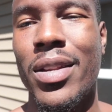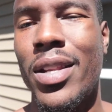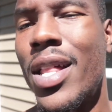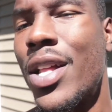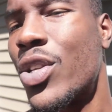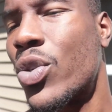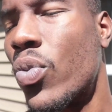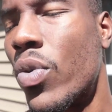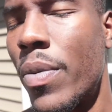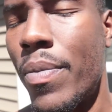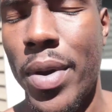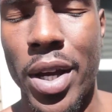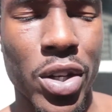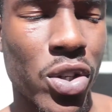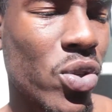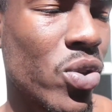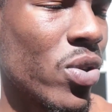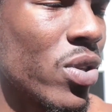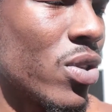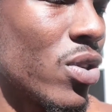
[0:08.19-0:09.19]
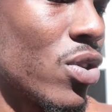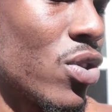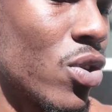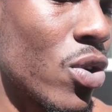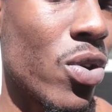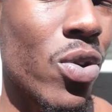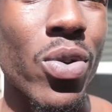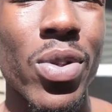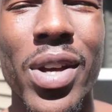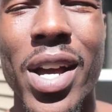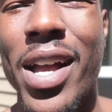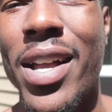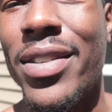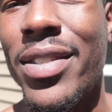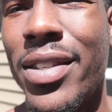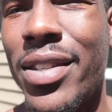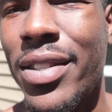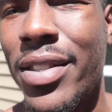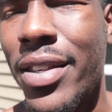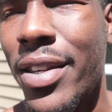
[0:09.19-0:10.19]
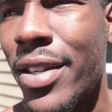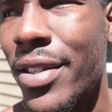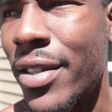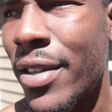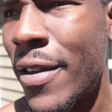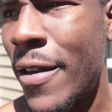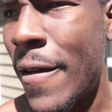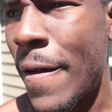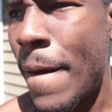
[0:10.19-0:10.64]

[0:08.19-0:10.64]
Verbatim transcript: And I just want to make sure to show you the guys these things